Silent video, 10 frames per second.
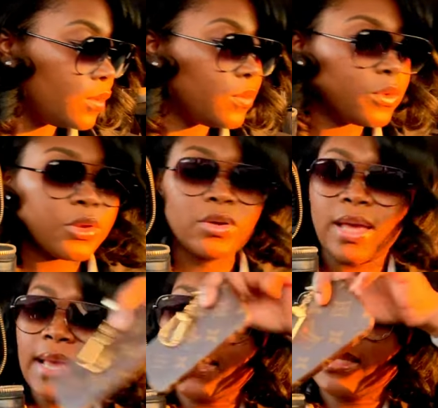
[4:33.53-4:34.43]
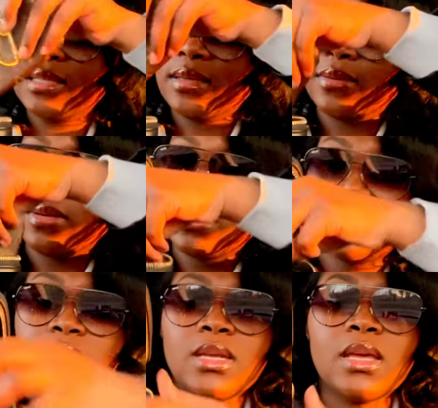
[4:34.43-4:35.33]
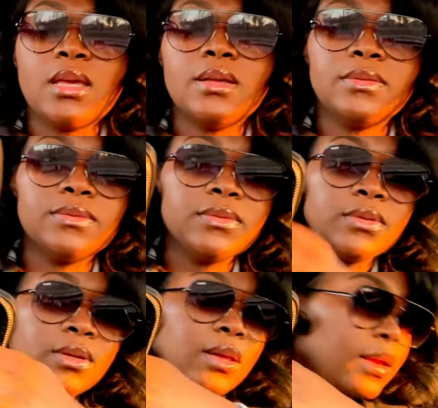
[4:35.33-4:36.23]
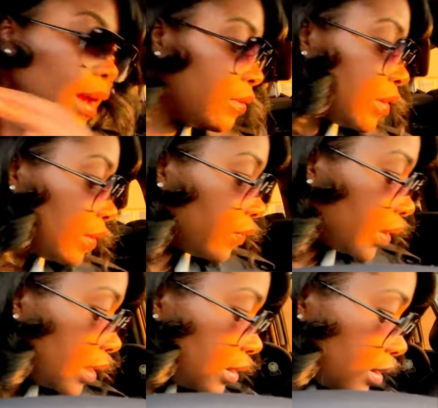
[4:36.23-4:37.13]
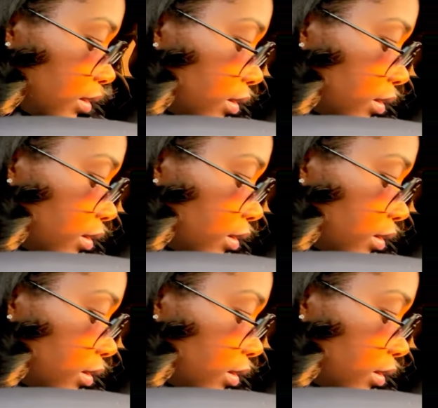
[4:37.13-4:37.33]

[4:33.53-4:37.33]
for you guys to see how everything fits.